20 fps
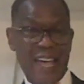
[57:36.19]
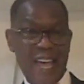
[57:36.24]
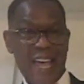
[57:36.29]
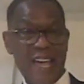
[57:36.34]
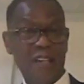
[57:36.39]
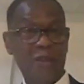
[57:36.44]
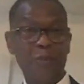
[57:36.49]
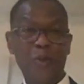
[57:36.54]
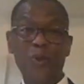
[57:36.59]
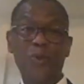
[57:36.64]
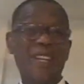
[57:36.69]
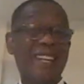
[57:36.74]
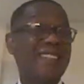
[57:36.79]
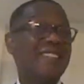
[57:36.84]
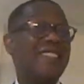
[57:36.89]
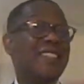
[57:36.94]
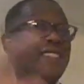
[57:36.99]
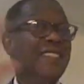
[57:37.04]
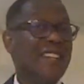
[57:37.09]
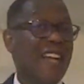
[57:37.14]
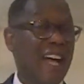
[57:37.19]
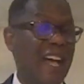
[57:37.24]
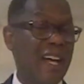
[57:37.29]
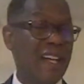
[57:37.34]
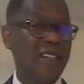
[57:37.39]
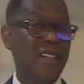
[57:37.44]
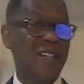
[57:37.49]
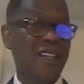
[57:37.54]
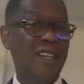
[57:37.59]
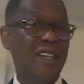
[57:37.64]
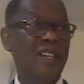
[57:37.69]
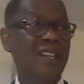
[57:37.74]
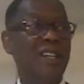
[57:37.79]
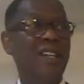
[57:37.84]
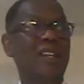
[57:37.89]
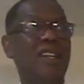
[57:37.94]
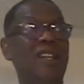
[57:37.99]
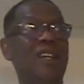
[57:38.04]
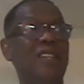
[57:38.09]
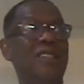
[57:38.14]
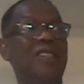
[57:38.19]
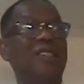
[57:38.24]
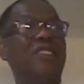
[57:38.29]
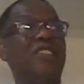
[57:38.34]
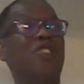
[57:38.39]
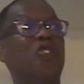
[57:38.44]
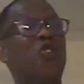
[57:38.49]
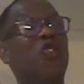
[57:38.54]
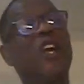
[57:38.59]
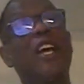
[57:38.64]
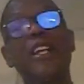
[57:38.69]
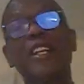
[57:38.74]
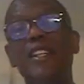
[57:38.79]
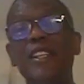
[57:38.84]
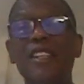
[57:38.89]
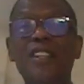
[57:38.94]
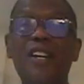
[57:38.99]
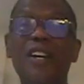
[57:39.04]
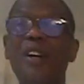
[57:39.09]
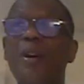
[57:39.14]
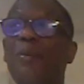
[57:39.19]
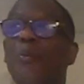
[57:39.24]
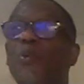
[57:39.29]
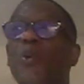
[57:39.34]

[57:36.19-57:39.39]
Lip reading: animal that did not directly come